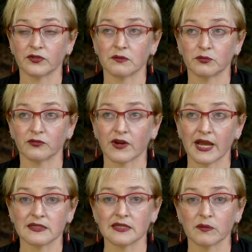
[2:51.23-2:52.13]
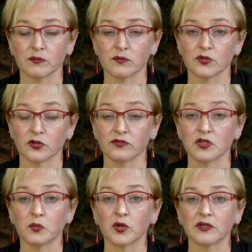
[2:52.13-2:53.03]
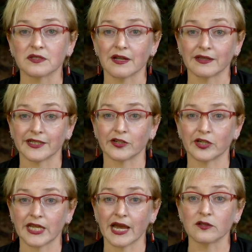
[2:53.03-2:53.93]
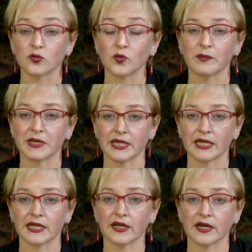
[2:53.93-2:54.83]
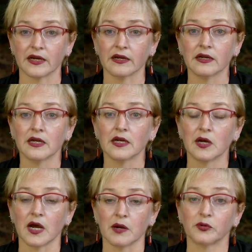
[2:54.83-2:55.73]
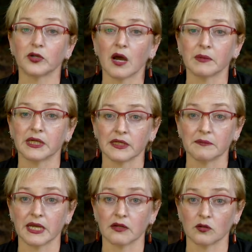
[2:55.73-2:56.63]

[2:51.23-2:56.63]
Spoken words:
provide some sort of support and solidarity as women in a predominantly male